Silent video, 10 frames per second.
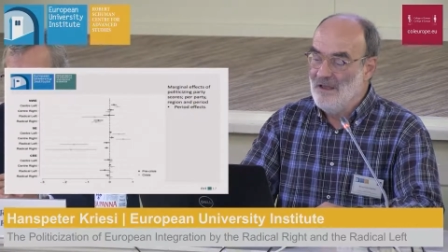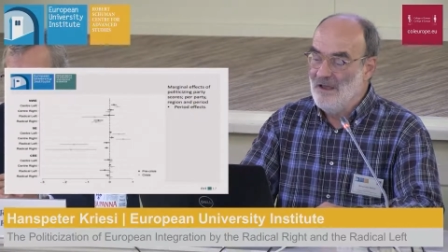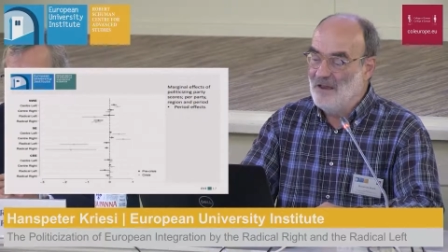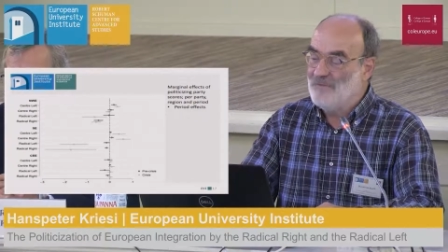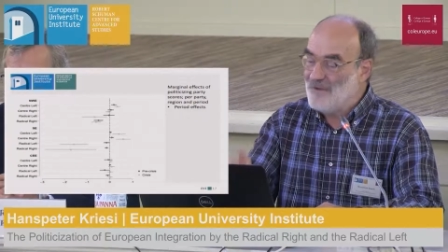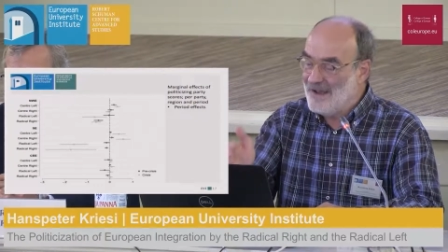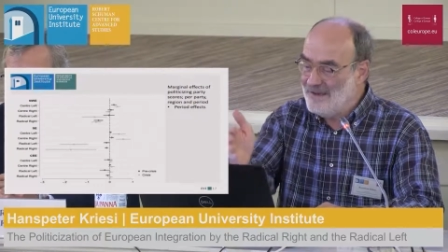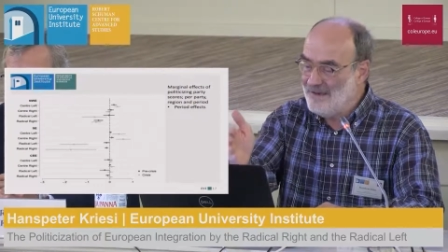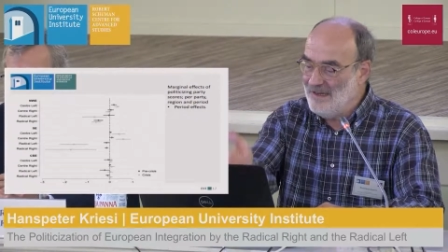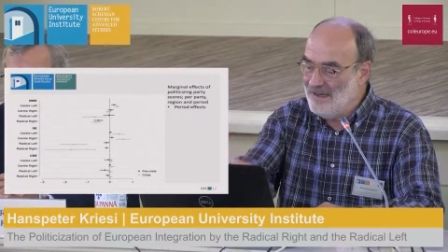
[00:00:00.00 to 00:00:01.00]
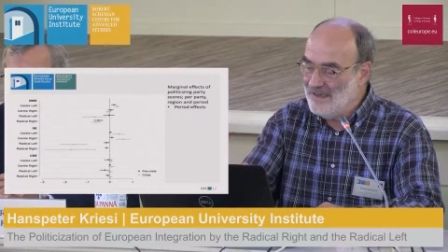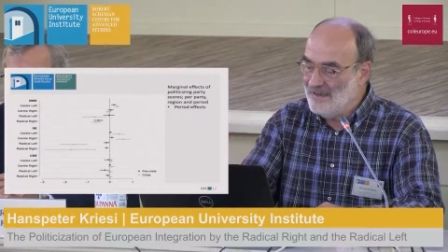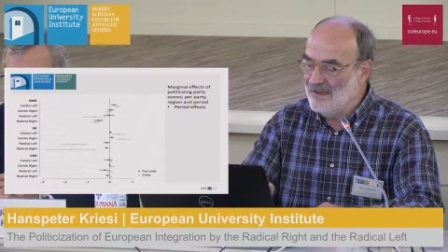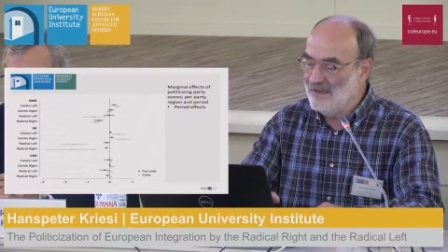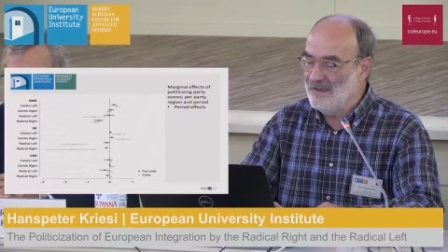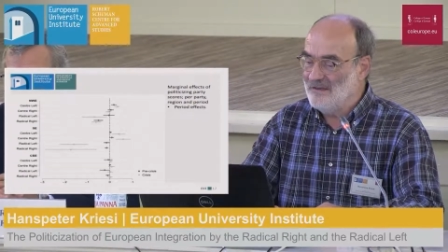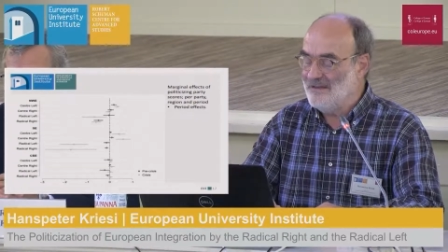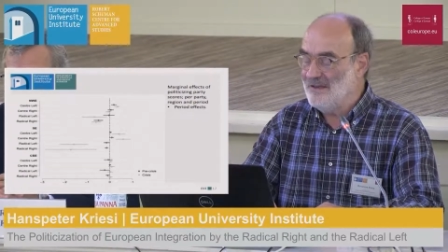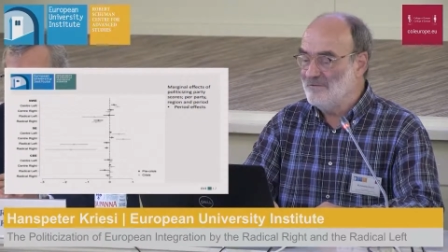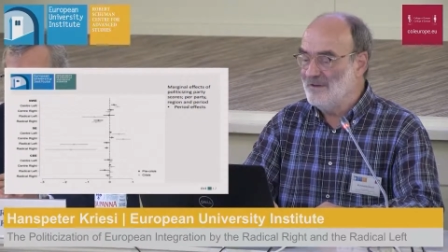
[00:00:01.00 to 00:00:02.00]
And finally, in uh,
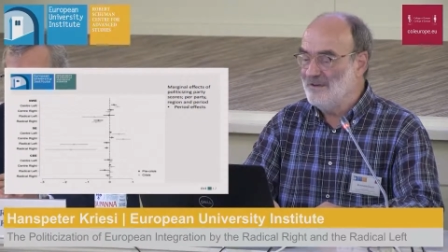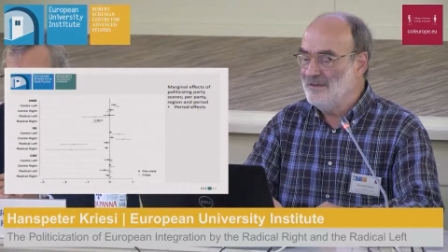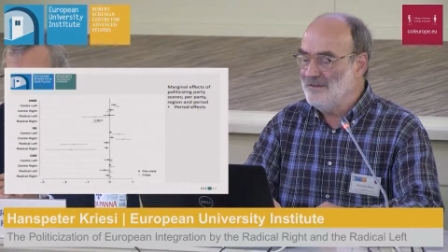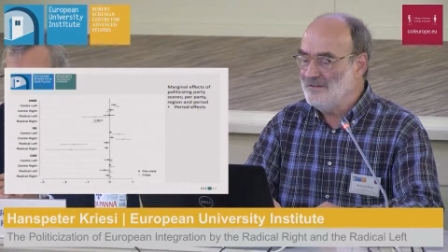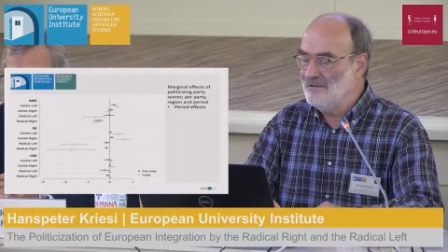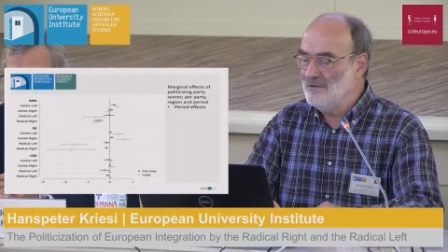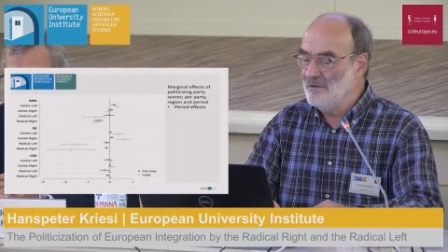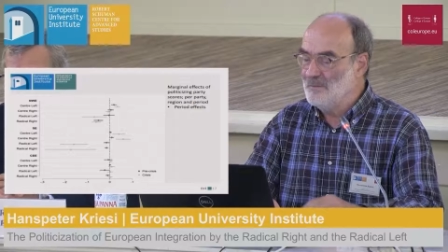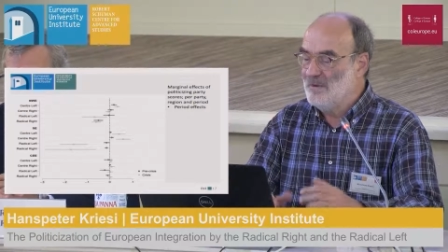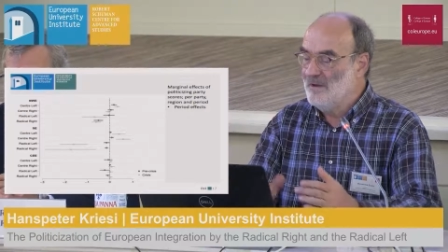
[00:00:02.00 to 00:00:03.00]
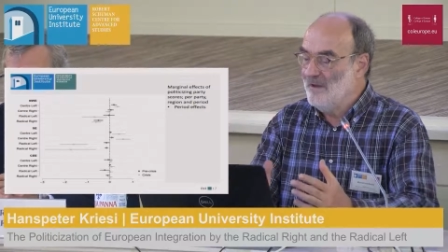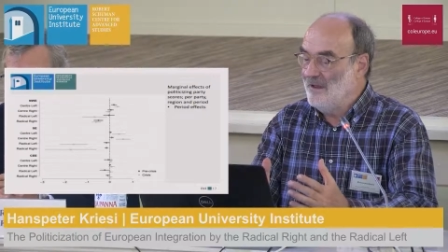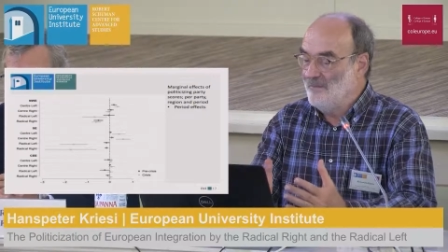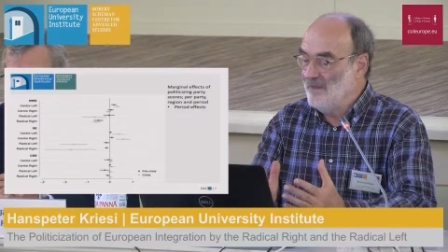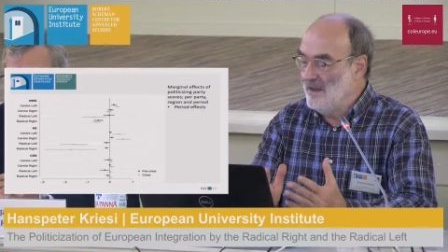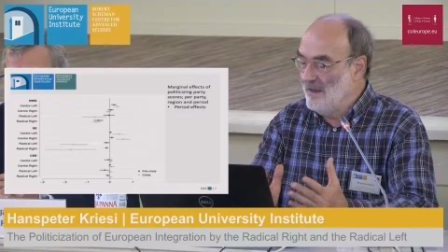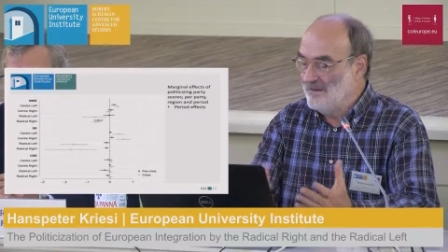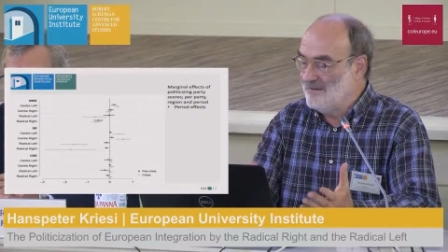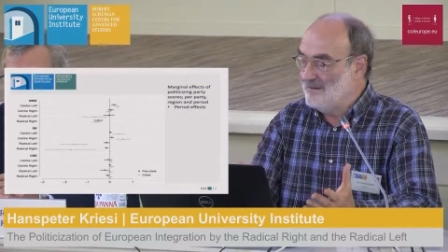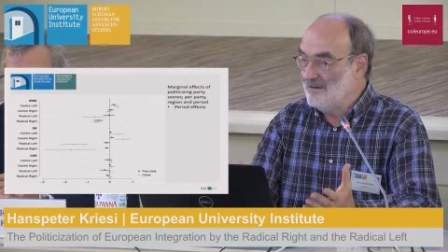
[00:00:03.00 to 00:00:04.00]
Central and Eastern Europe,
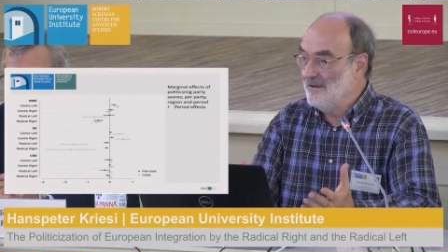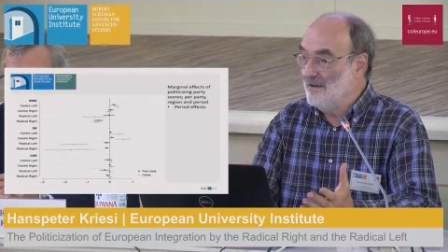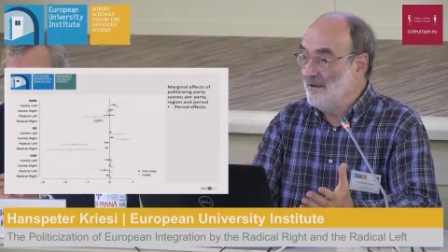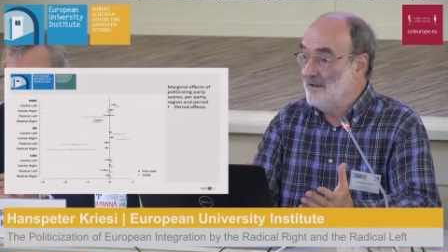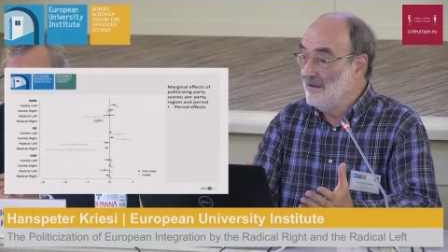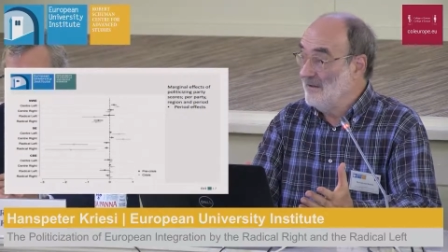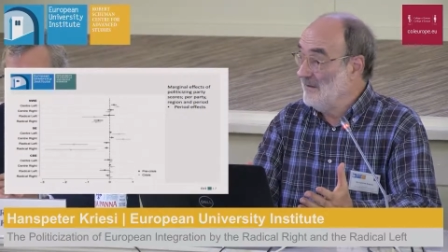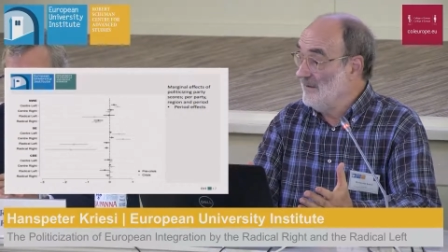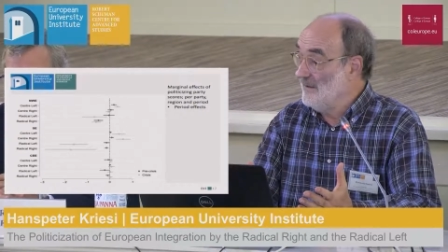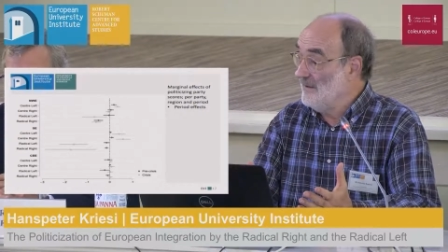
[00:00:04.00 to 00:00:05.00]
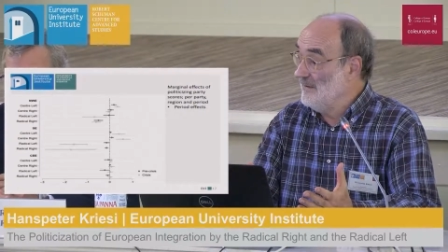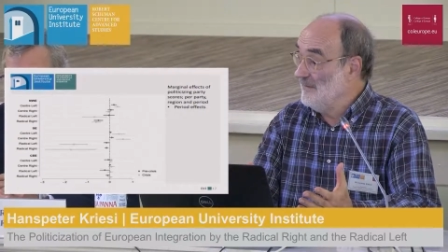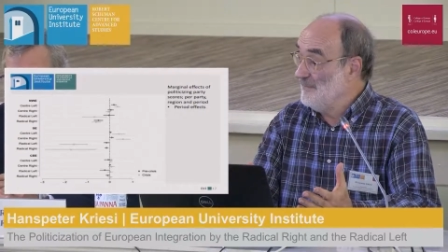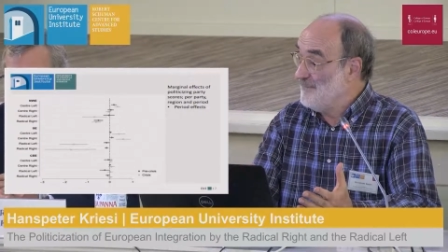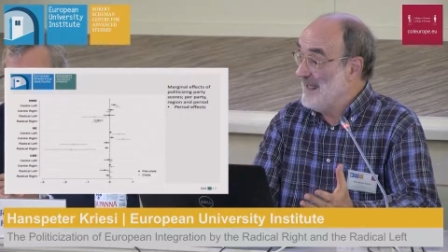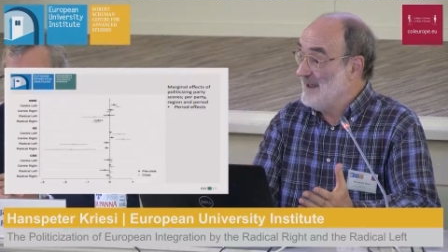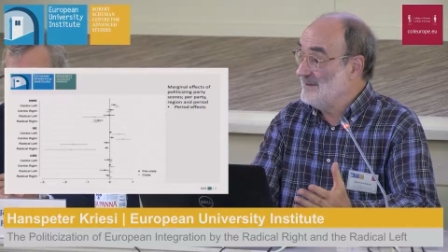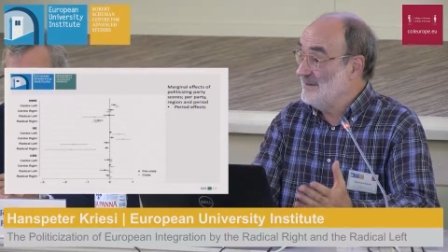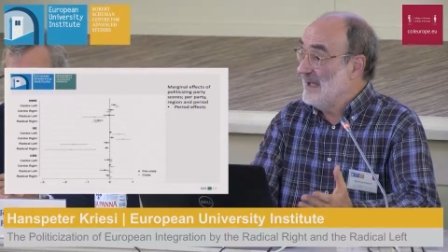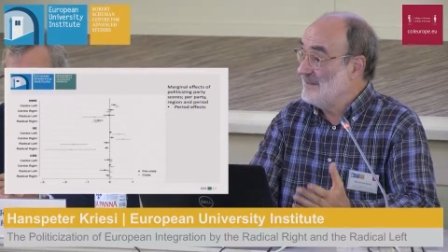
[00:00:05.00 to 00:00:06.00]
it's
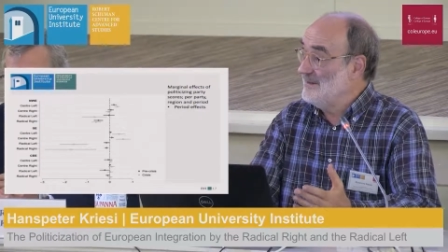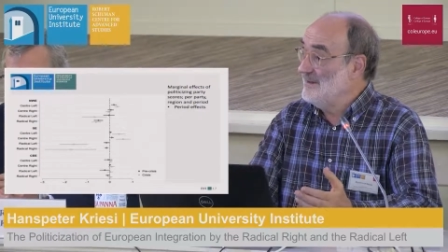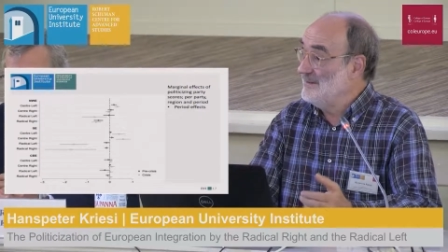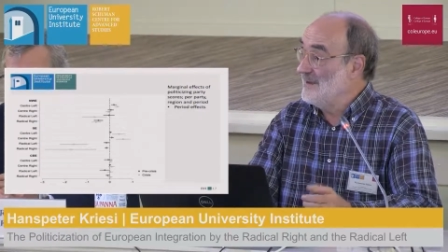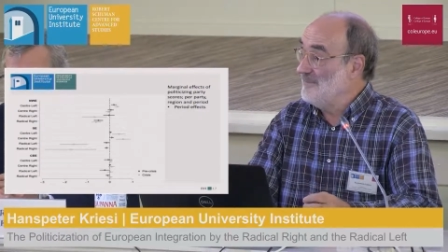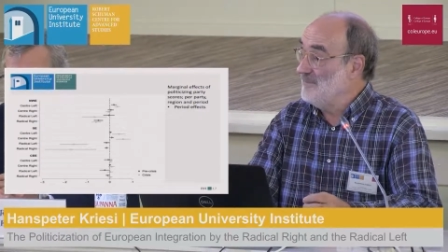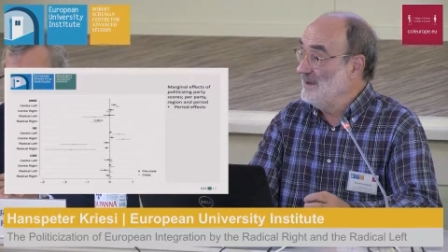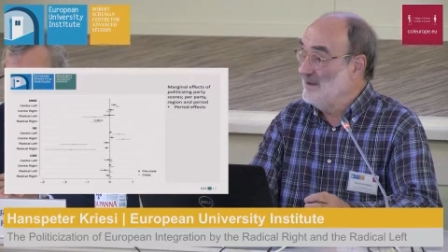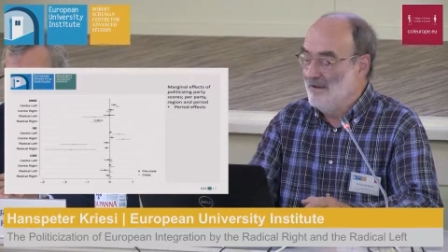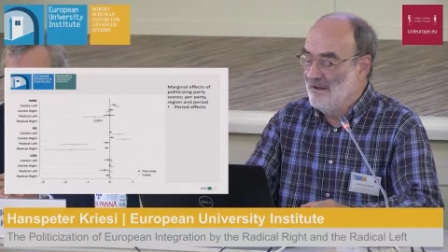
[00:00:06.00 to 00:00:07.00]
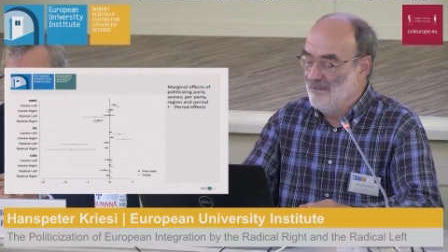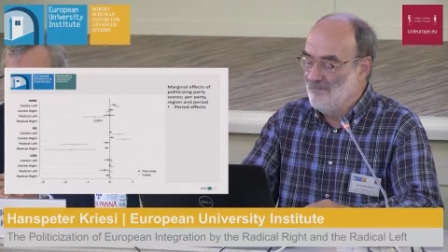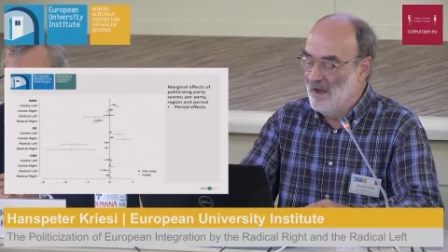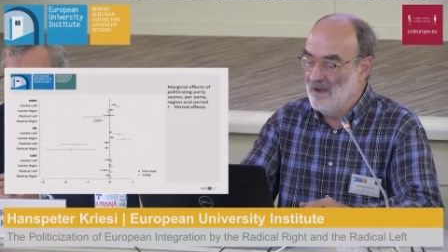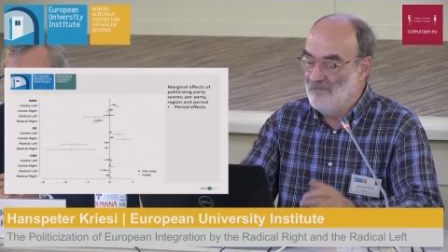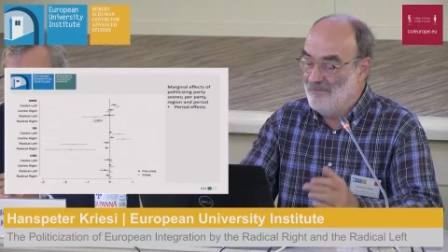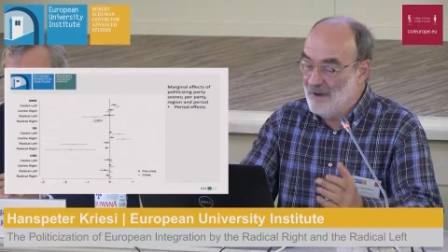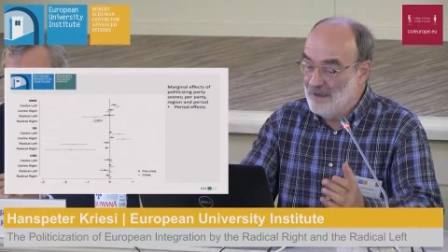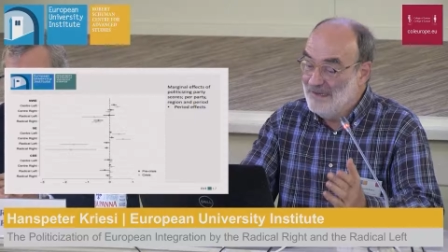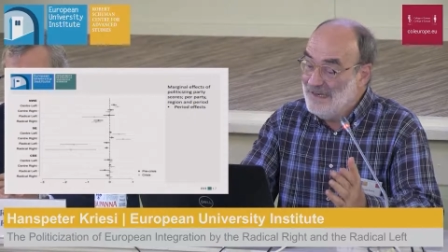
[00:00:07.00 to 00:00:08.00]
flat. Nothing is happening.
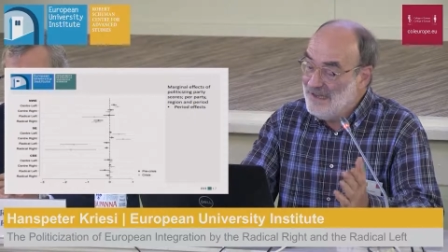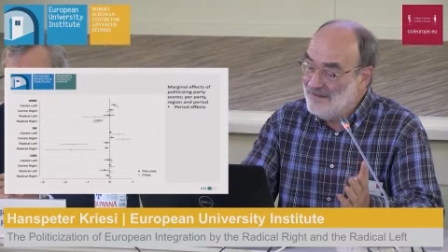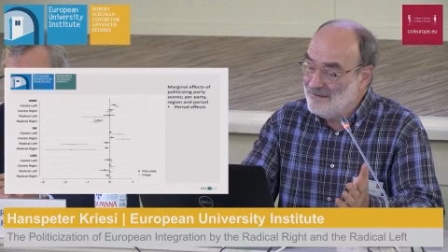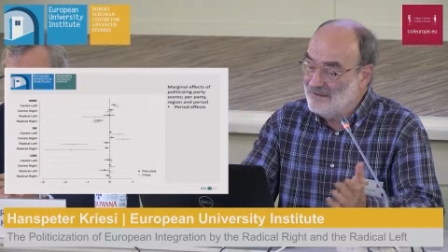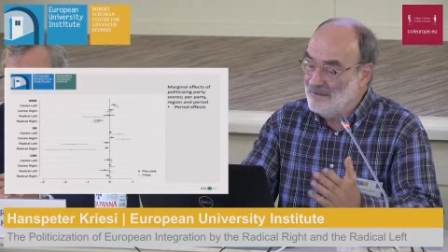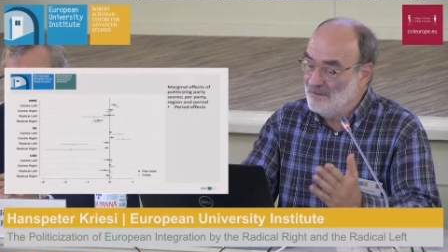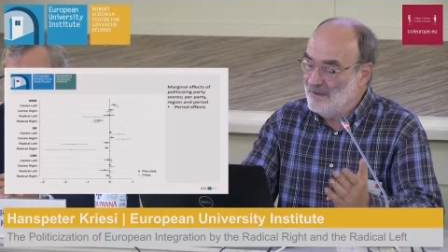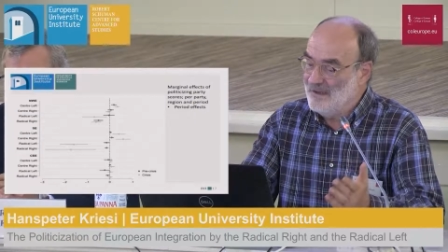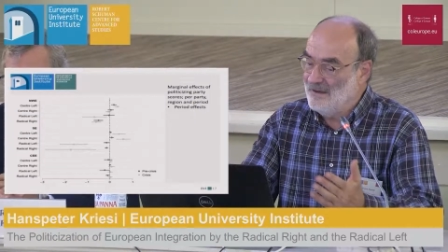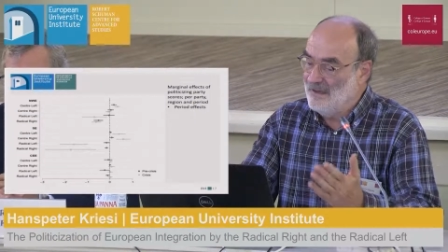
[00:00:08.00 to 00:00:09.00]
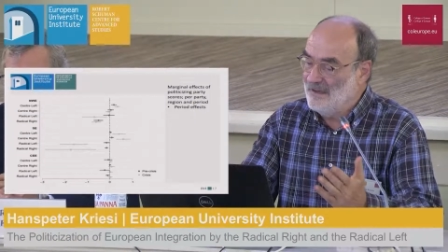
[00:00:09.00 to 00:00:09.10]
Neither, uh,